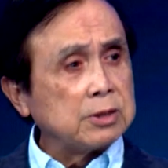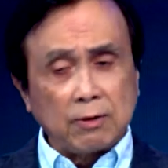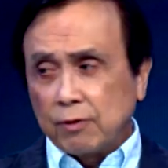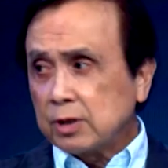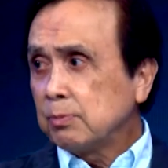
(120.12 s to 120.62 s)

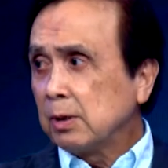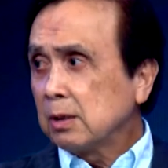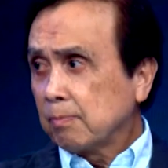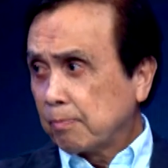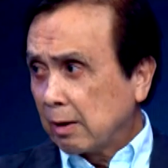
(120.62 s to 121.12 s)
investment,
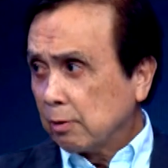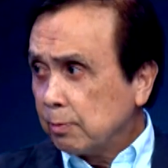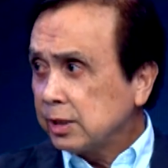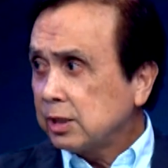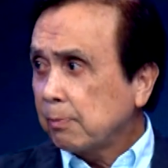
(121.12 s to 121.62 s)
pri
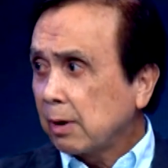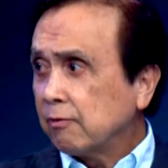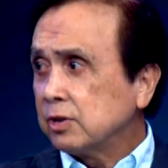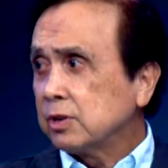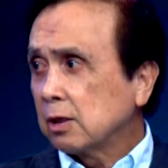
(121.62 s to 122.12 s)
domestic
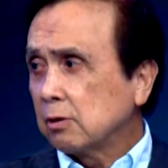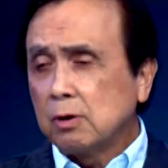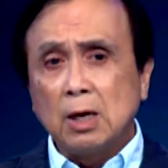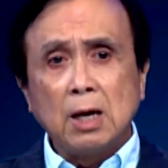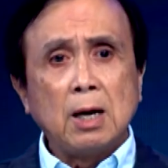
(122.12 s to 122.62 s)
private sector mm.
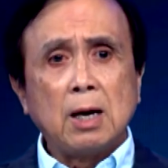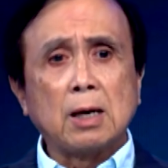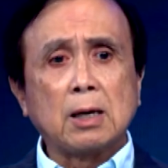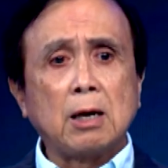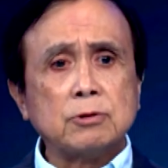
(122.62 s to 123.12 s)

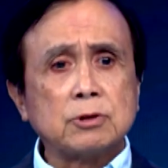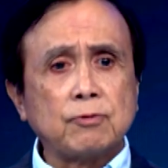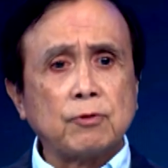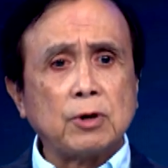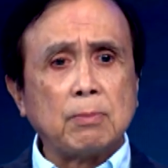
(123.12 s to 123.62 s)
accounts
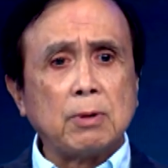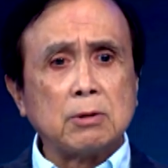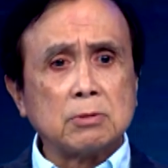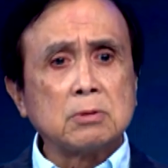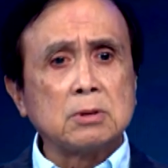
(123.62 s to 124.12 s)
for about
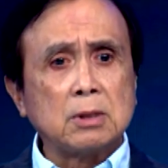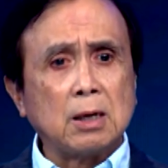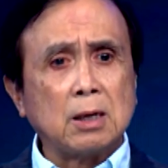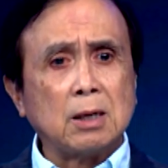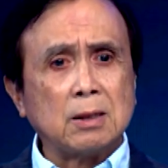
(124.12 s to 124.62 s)

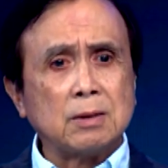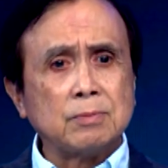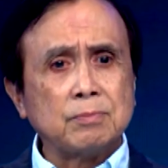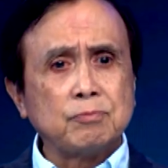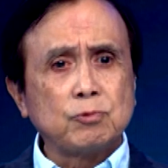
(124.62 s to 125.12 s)
uh,
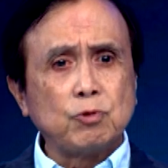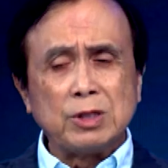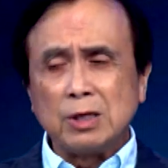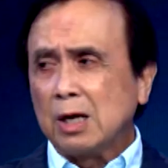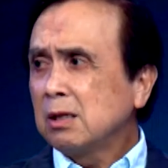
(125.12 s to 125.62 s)

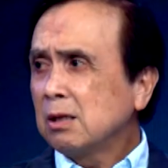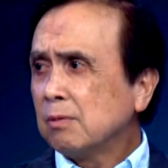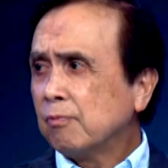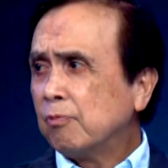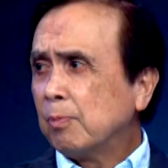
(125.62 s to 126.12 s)
twenty-nine
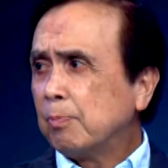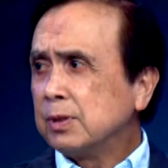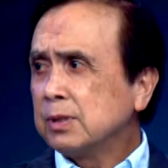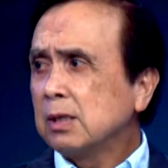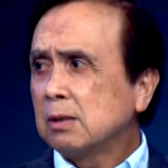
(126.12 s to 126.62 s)

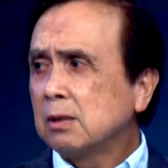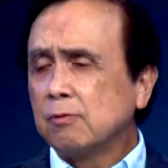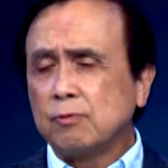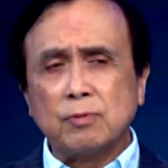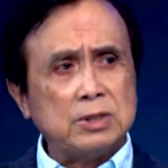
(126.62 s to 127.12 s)
percent mm. of
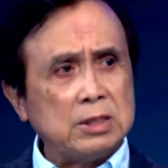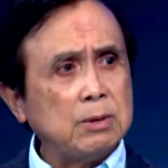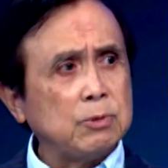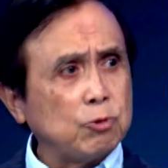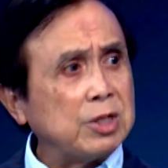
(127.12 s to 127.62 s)
mm. G D P,
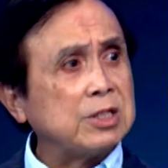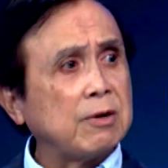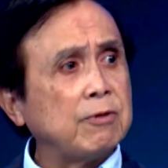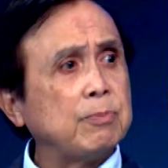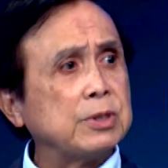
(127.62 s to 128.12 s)

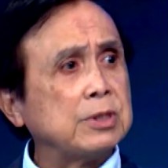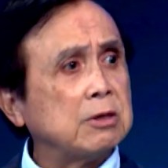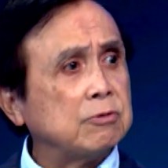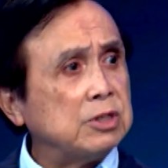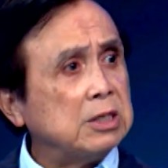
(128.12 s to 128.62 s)
twenty-seven percent
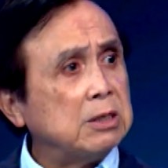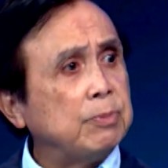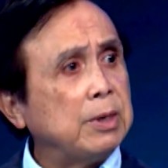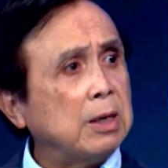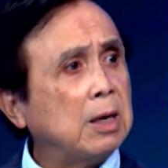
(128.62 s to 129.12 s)
of G D
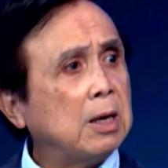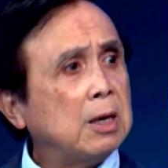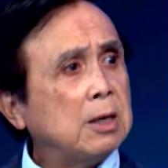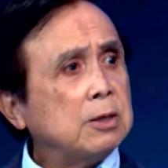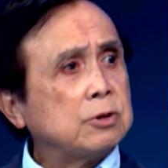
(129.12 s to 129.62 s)
P.
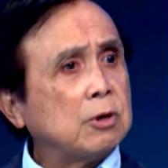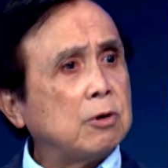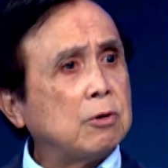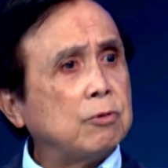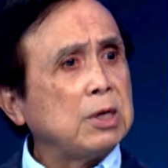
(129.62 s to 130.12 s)
So
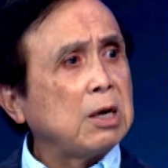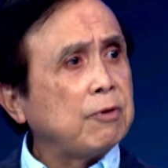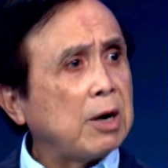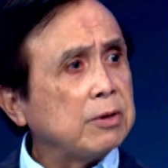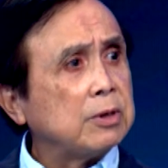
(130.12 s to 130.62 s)
we have
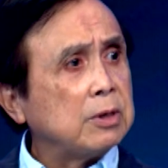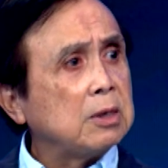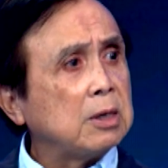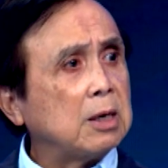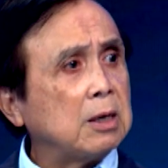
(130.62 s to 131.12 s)

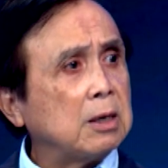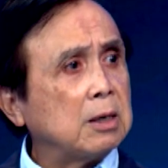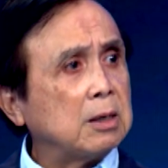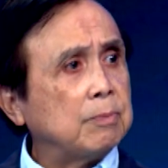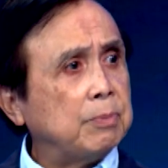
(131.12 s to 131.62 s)
other uh,
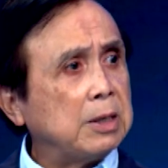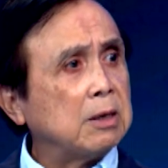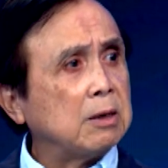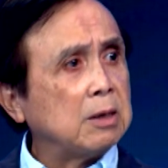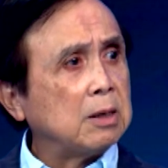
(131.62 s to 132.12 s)

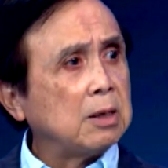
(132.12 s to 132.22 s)
bigger